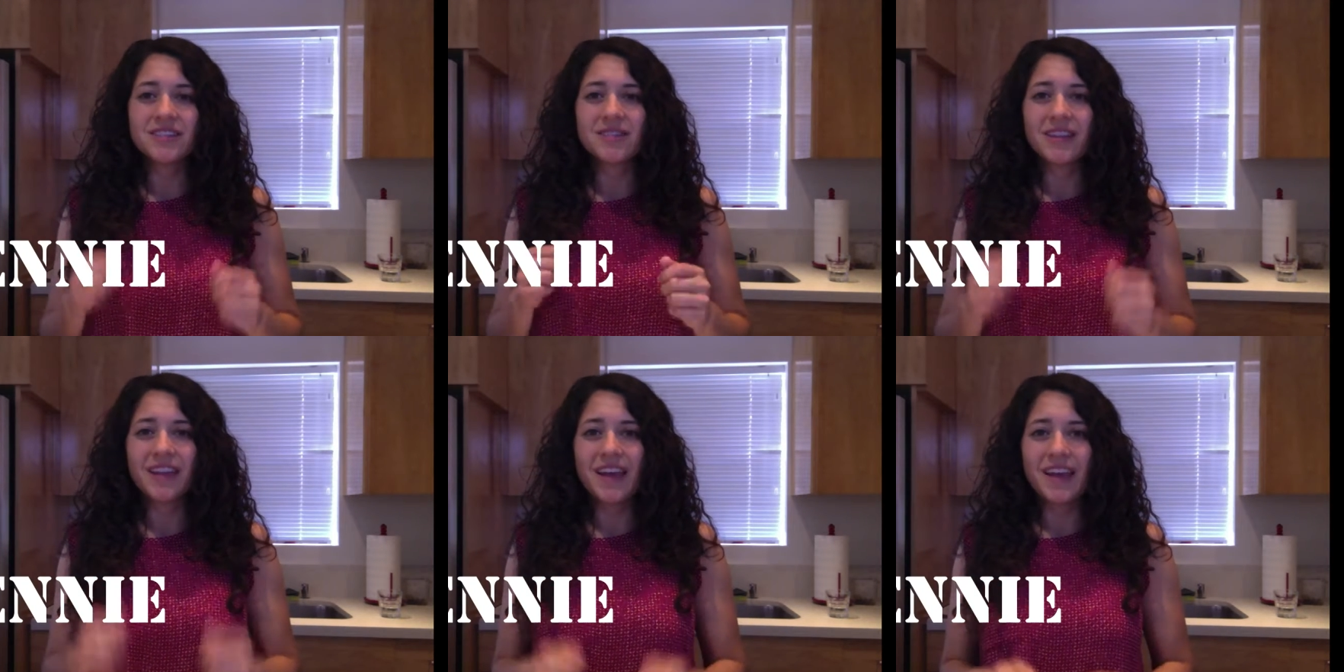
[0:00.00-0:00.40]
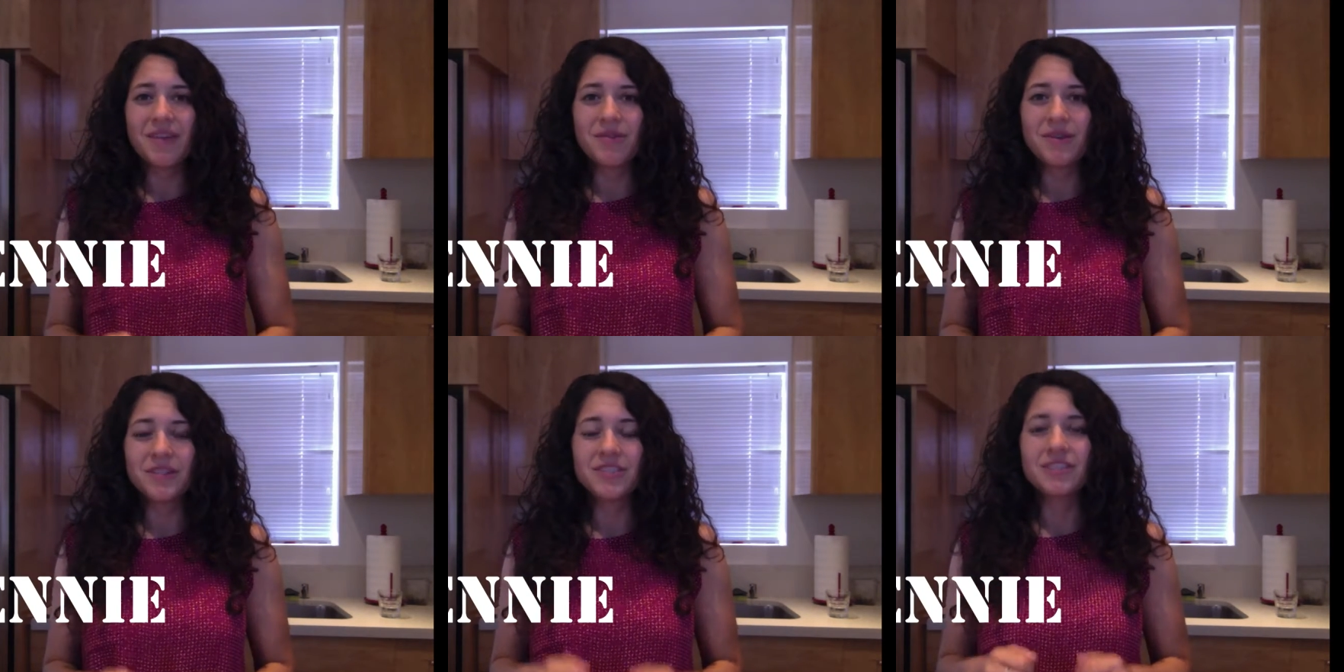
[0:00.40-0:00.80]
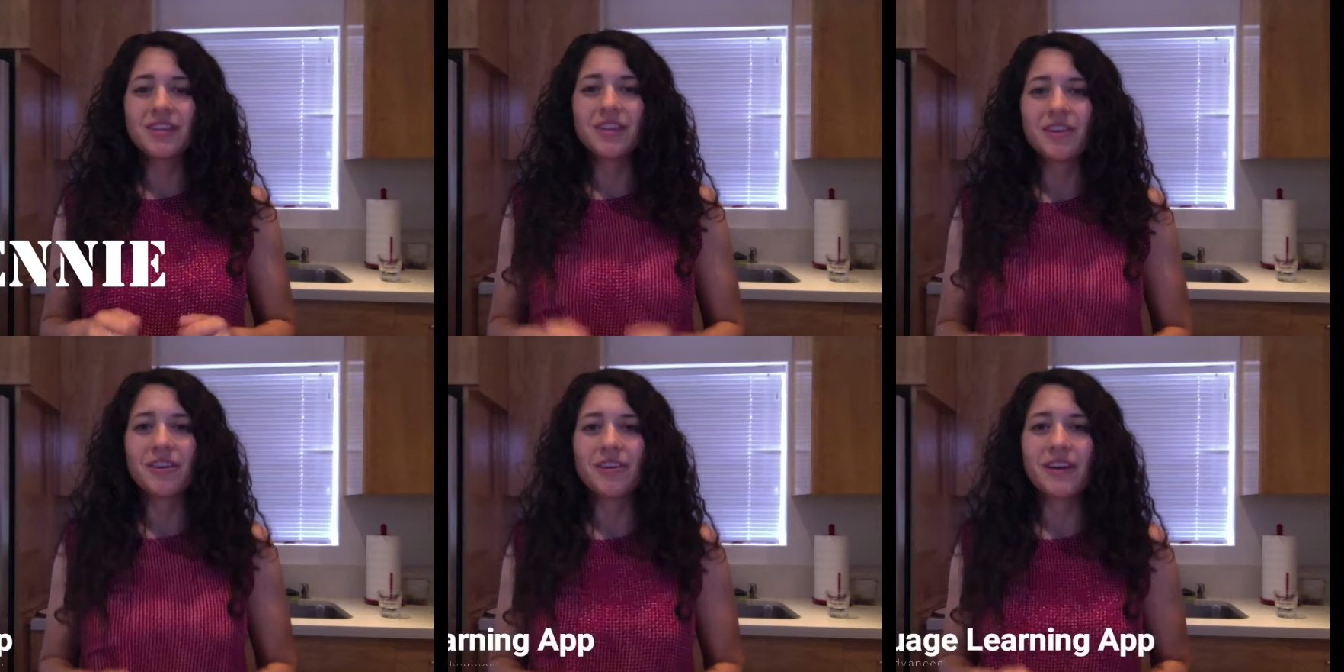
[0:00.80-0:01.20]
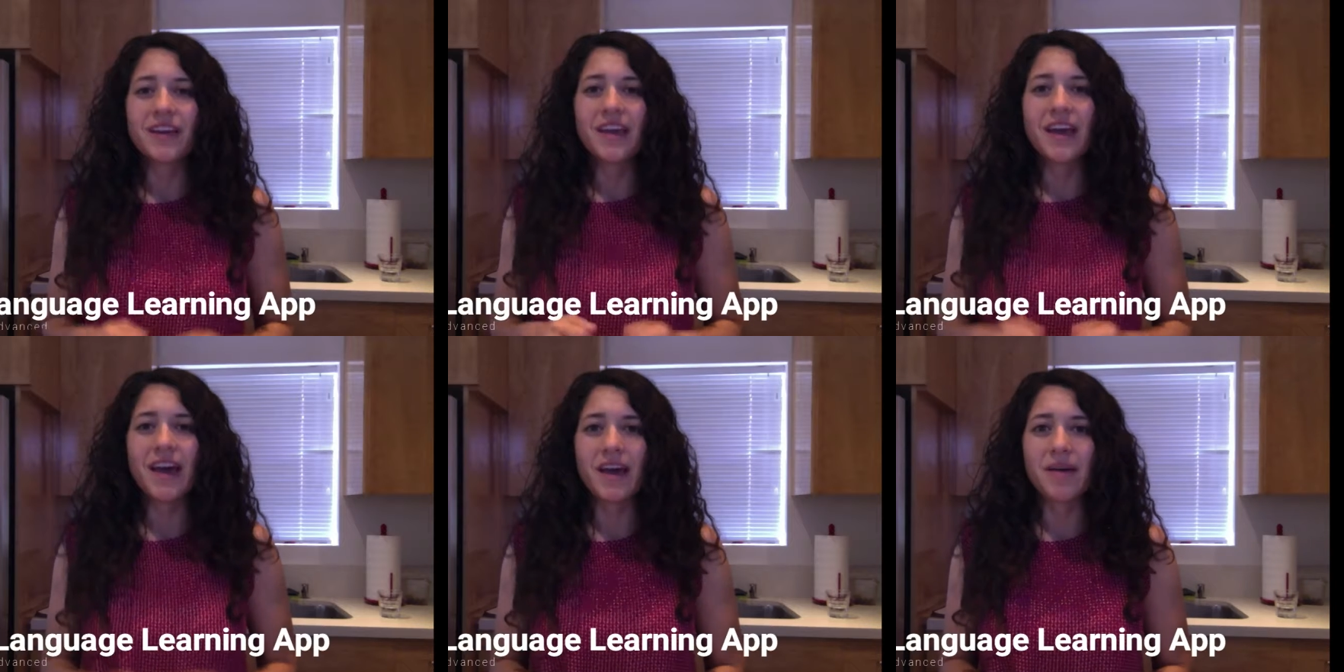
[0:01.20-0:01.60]
language learning
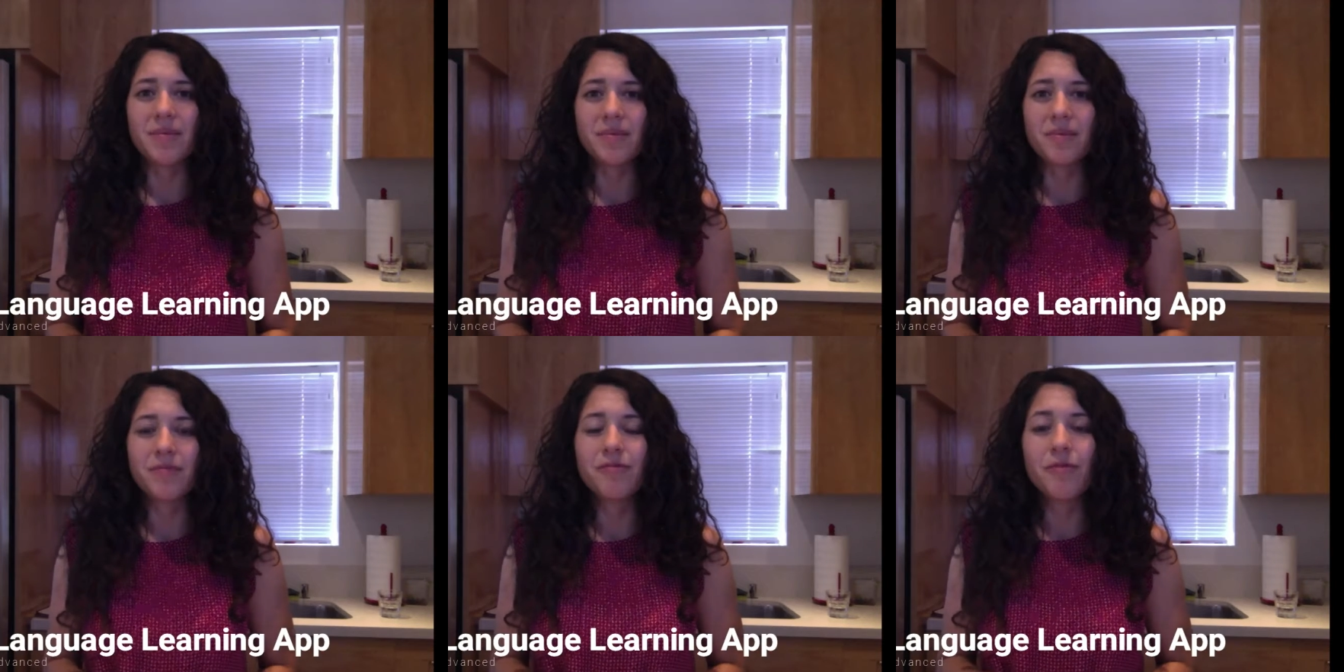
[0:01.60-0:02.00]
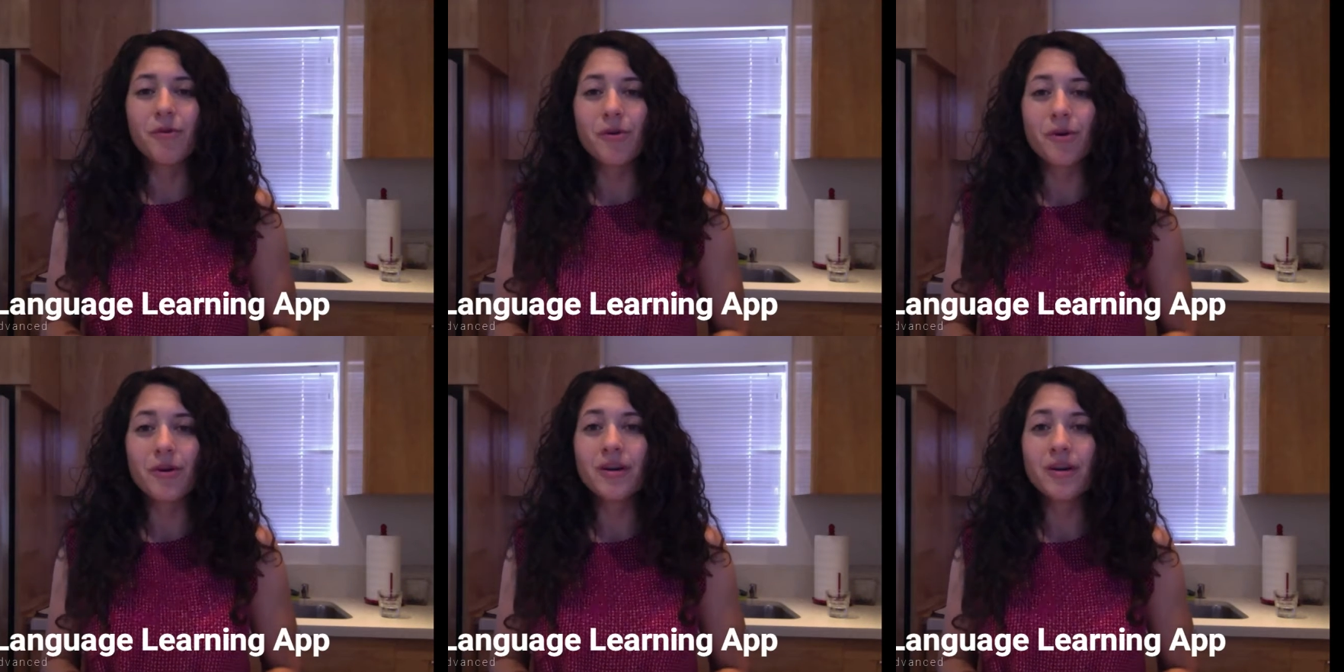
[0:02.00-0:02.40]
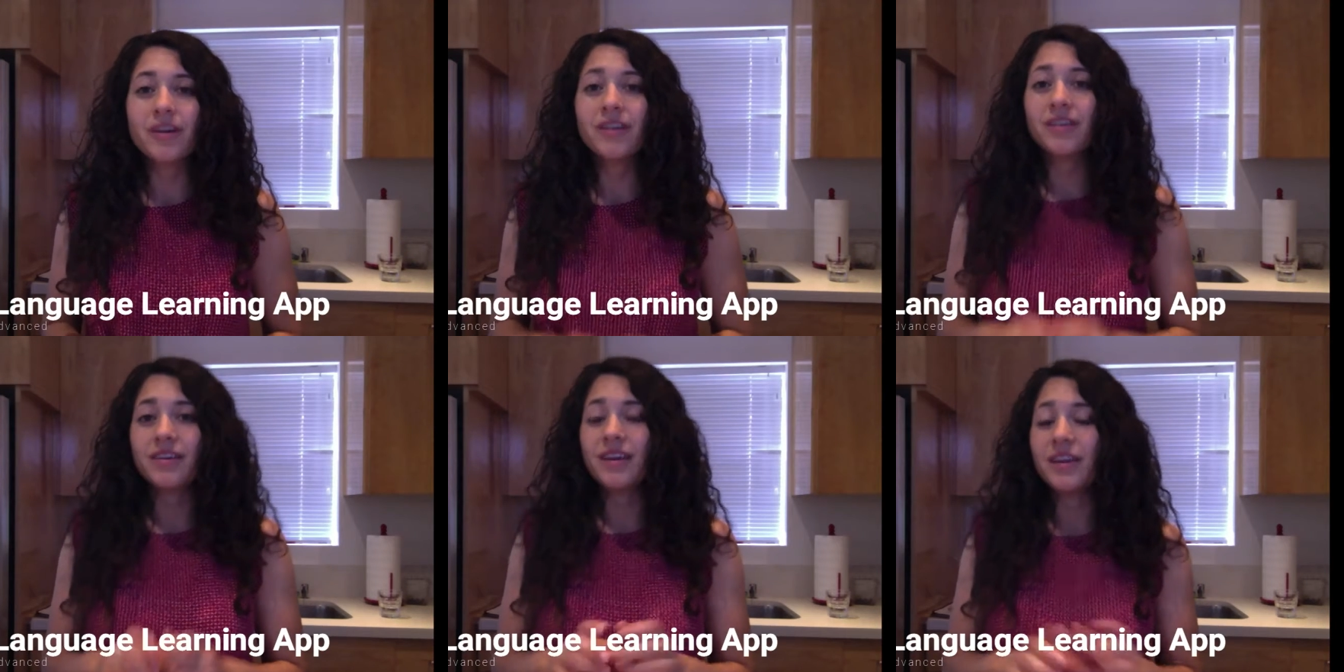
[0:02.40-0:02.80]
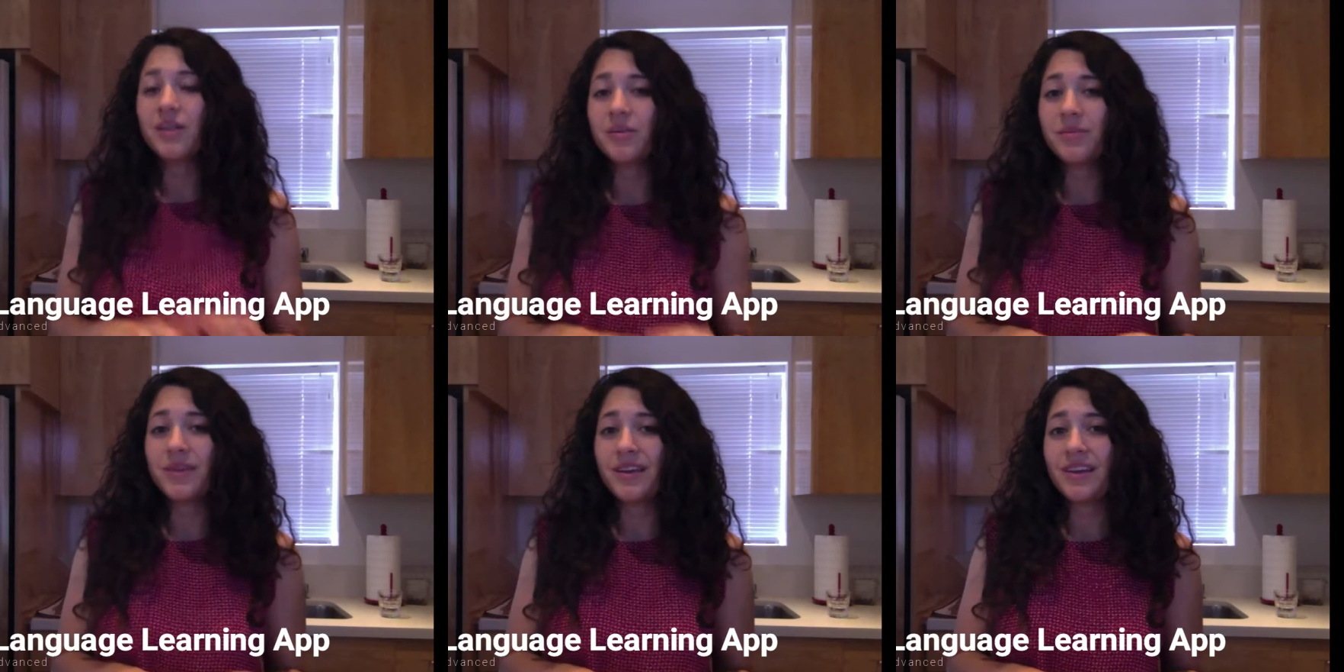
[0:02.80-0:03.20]
app for
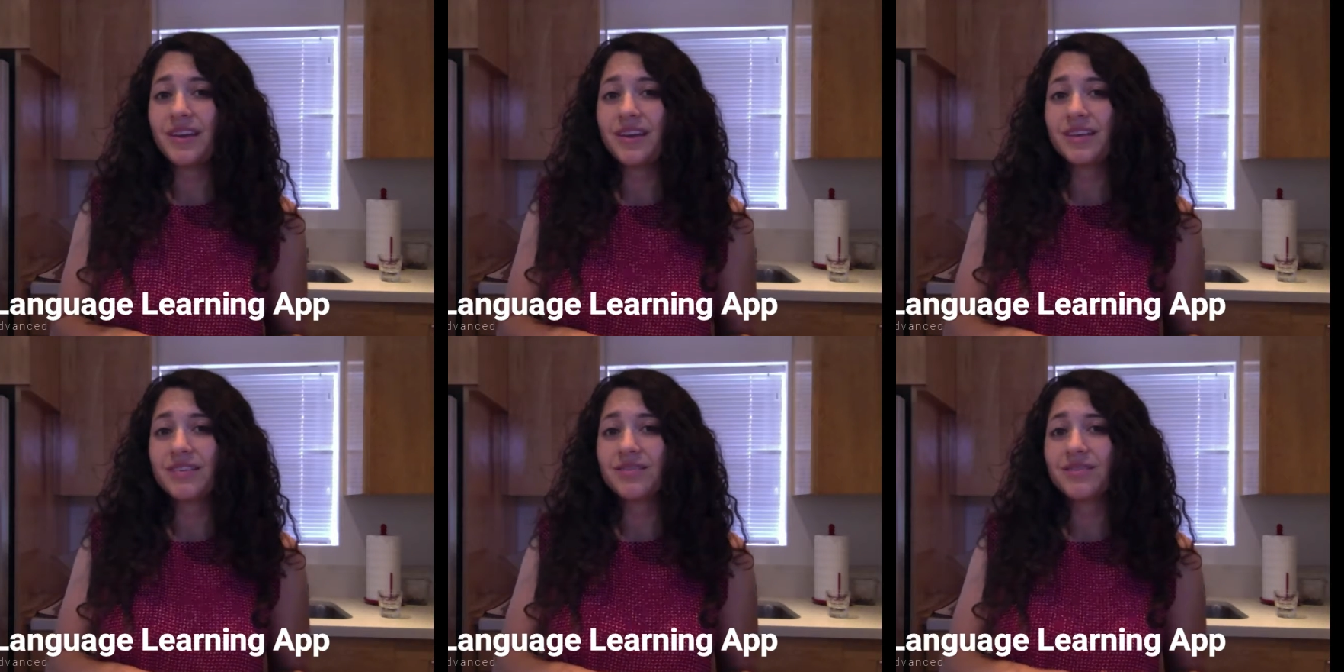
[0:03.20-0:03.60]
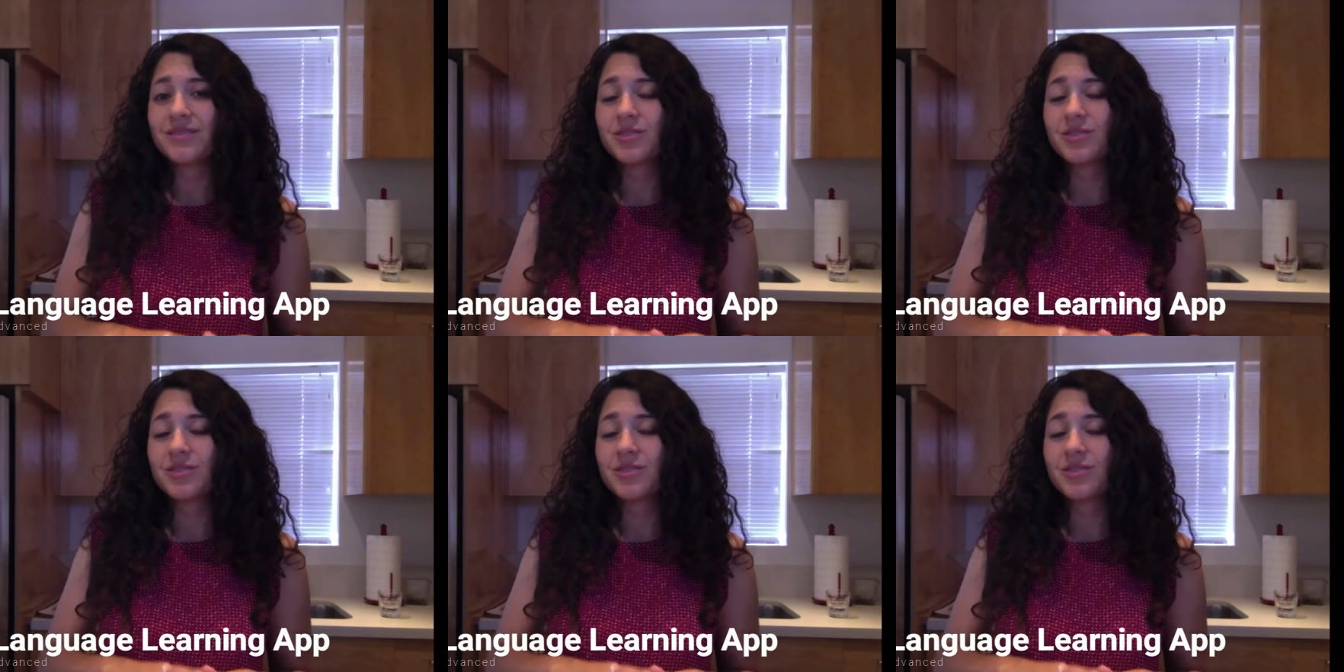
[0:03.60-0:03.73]
intermediate